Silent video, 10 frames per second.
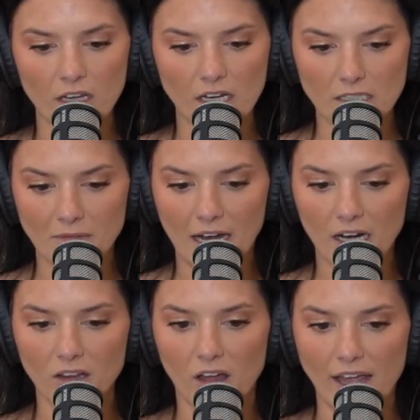because I'm not
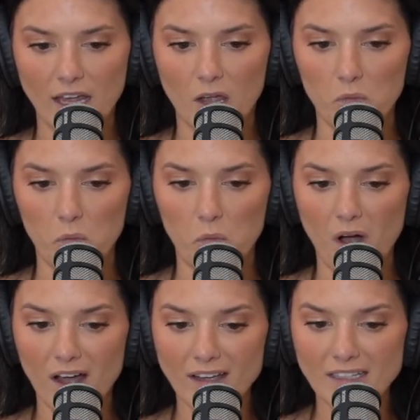going to lie, it
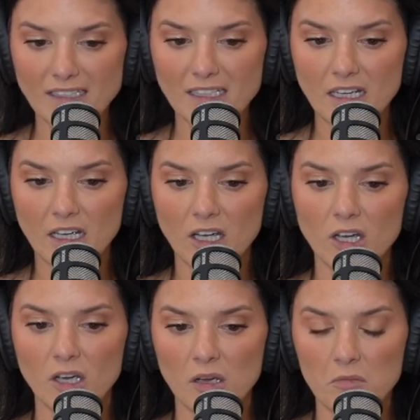was
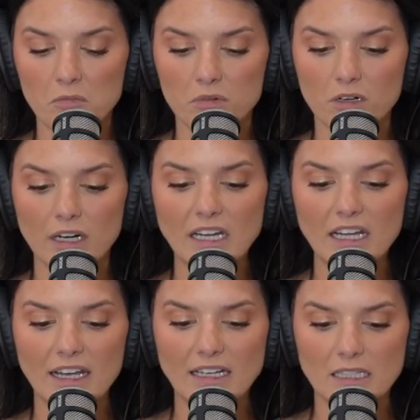
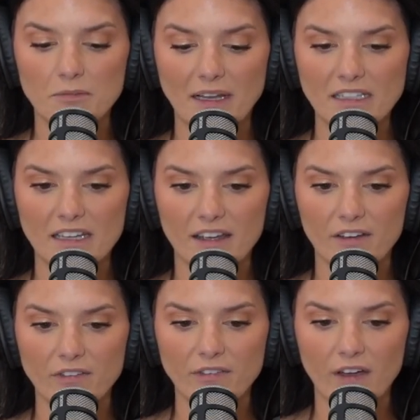pretty
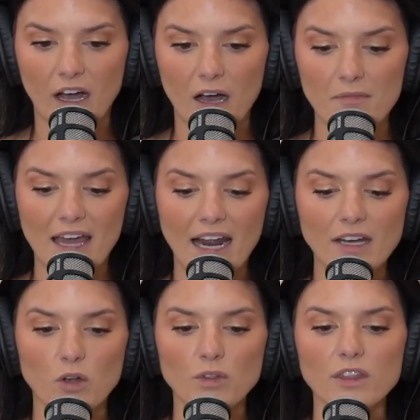expensive. And I
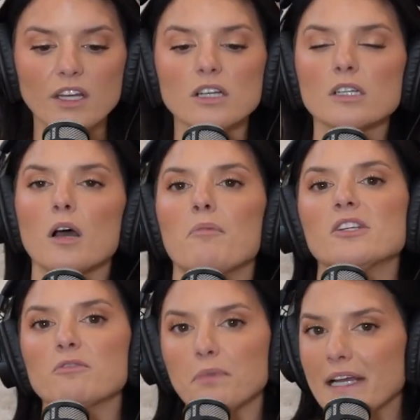know that there's a
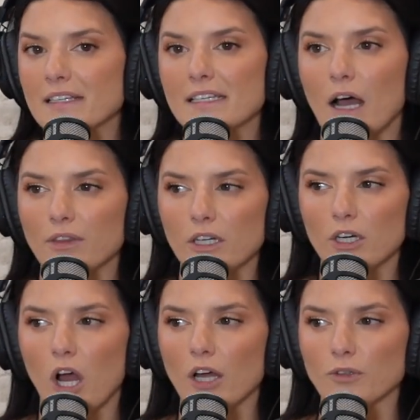bunch of places out
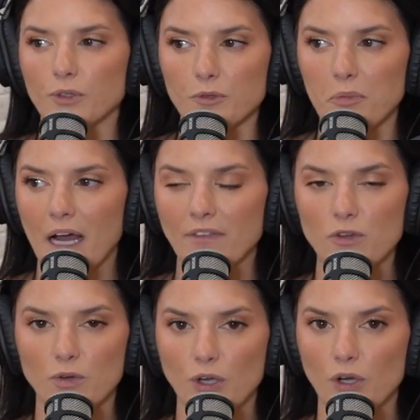there on Groupon that
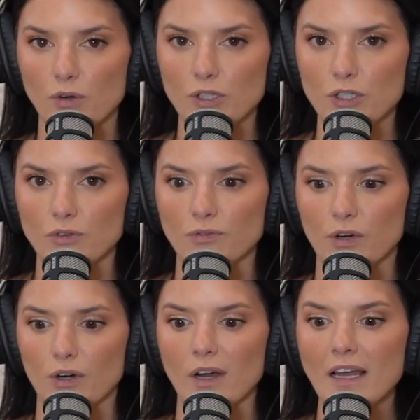you can go to
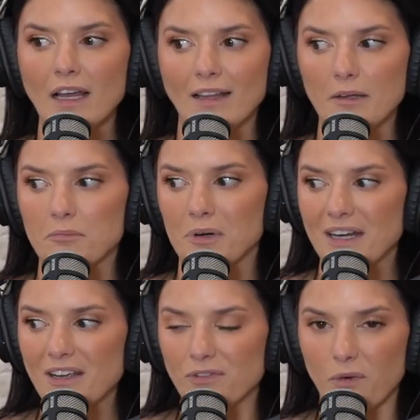for like
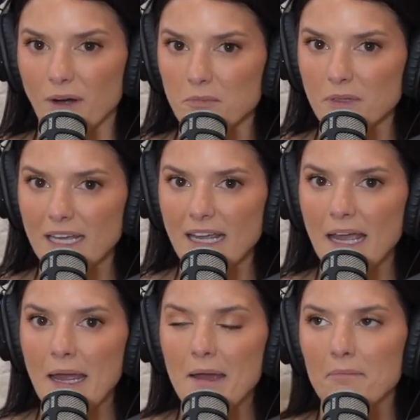pretty affordably.
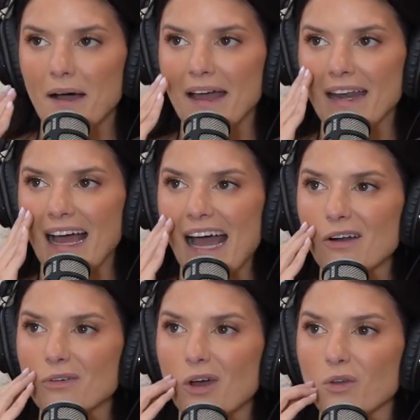But I
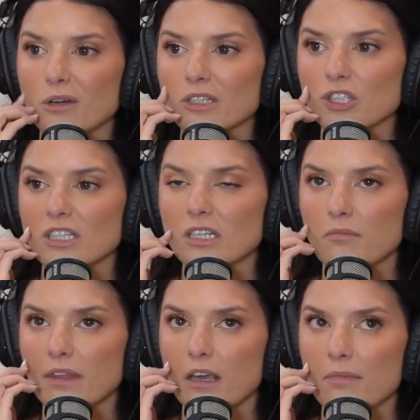don't know, there was just
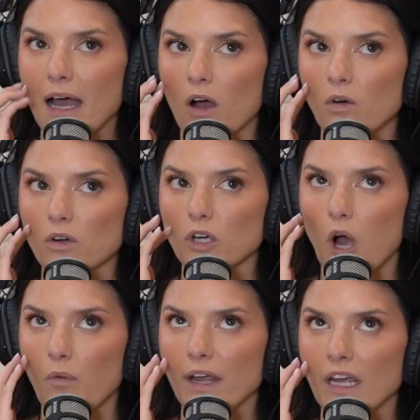something about
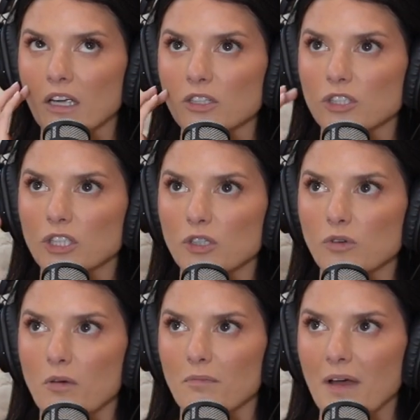going
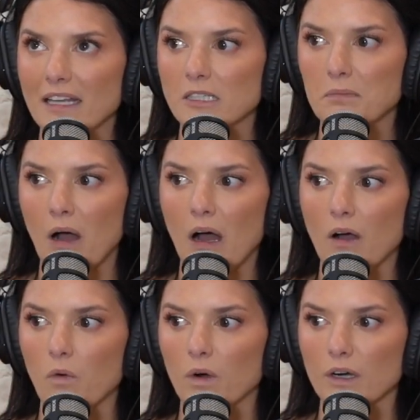to a med
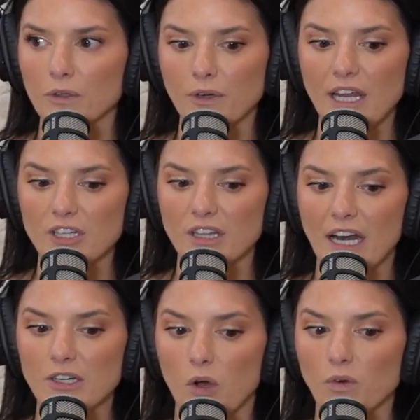spa or a location that
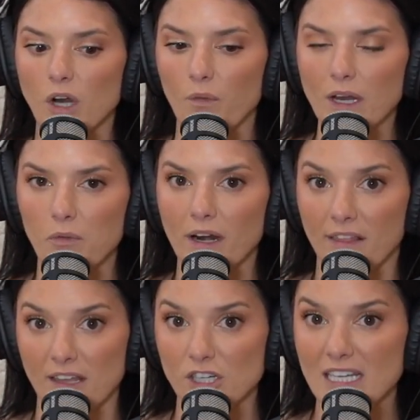I don't know anyone
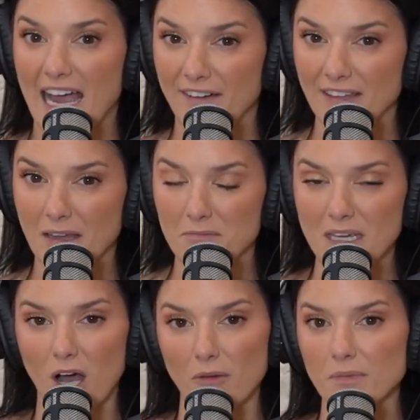and then just having them
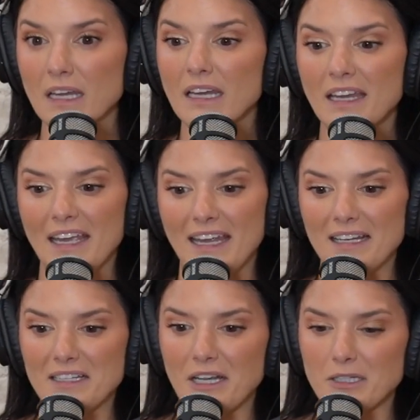be up
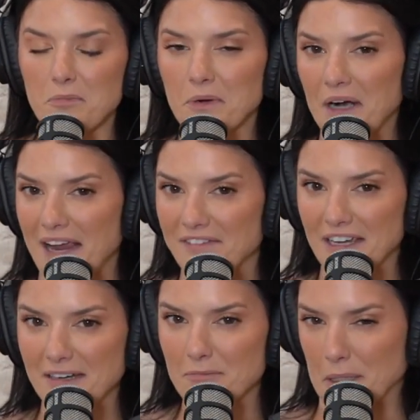in such a
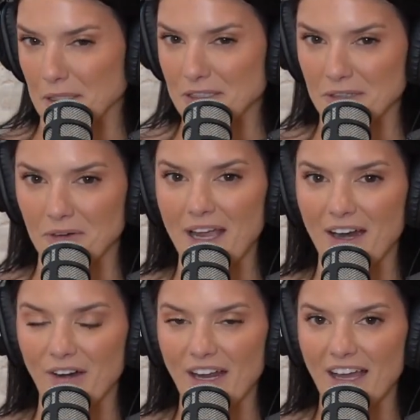private, personal
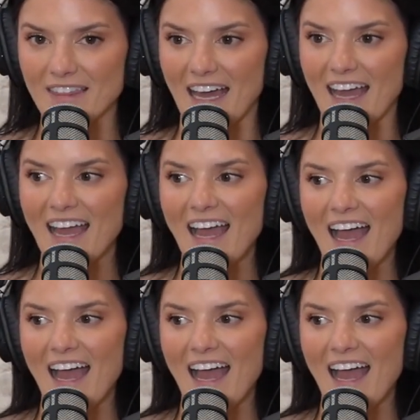area, that